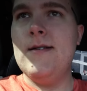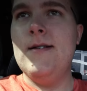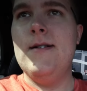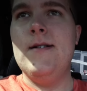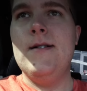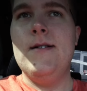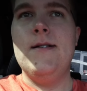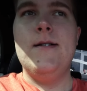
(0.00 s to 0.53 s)
do
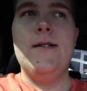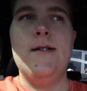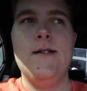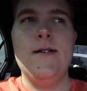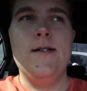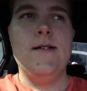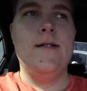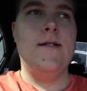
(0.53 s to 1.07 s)
this for
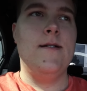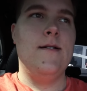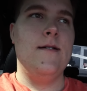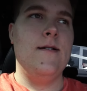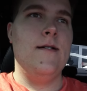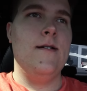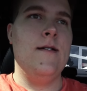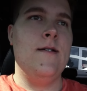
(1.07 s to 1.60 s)
money.
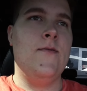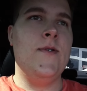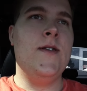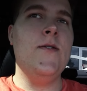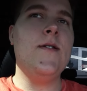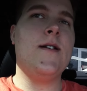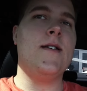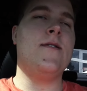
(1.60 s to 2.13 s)
We
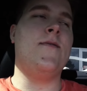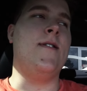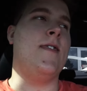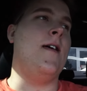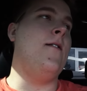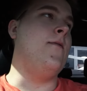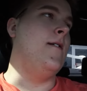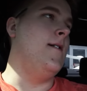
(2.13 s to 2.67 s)
do it because we
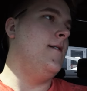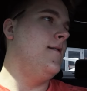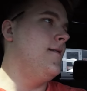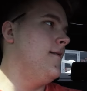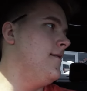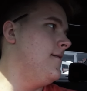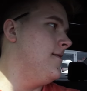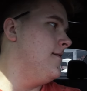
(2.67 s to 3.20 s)
love it.
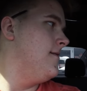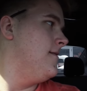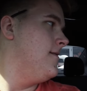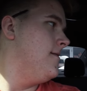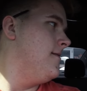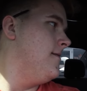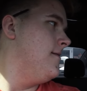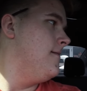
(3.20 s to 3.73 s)

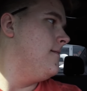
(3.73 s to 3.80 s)
Exactly.